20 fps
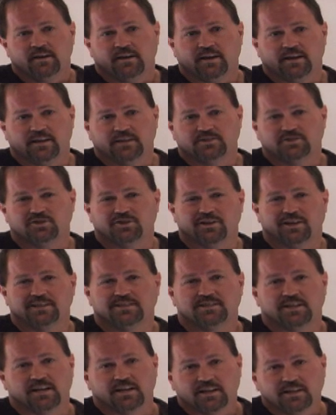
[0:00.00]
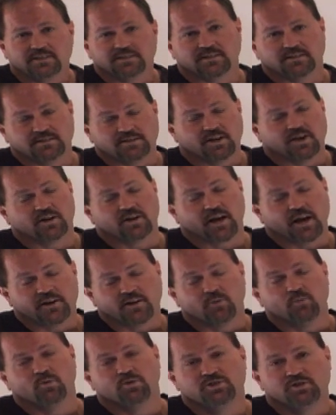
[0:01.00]
And so they'd say, listen, Doug, I
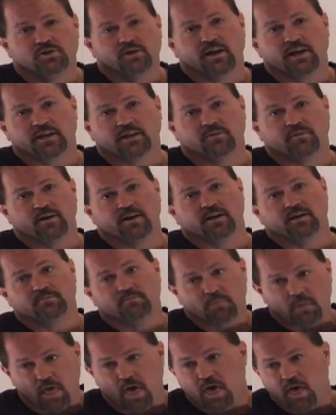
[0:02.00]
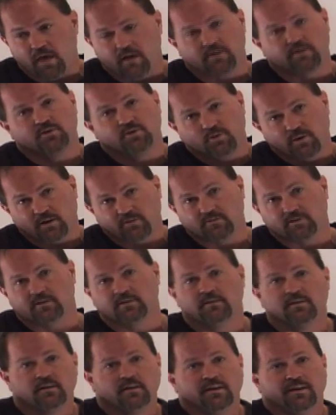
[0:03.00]
don't want you hanging around whoever.